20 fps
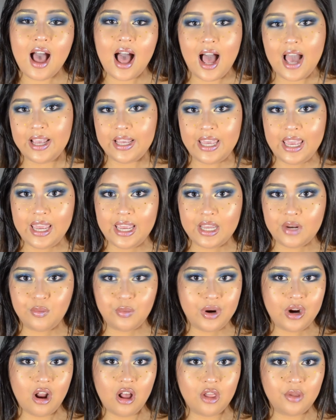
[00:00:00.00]
I can't
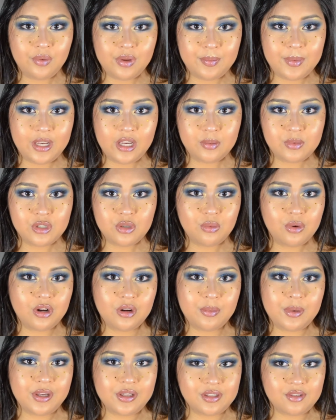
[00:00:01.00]
wear Halloween makeup to
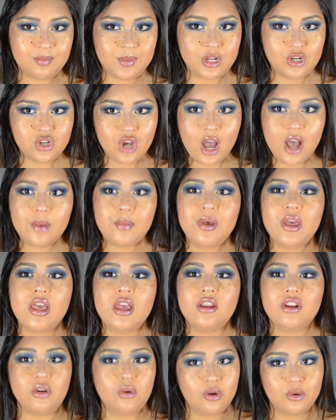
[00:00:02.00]
work because of my job.
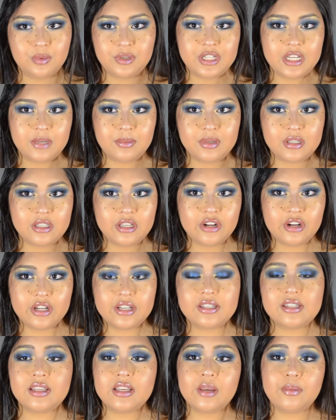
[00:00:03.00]
No one will take me
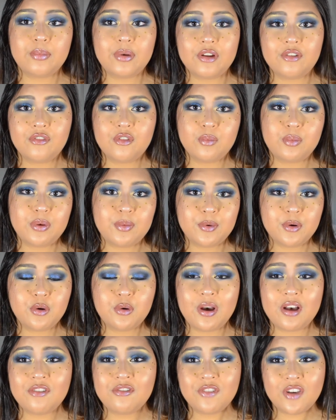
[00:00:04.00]
seriously. But for people
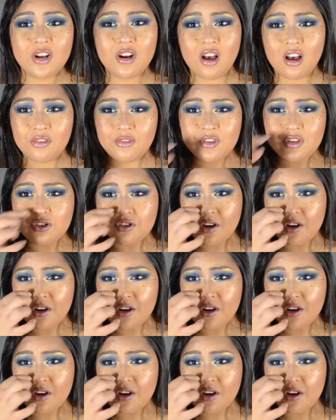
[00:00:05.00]
who have fun office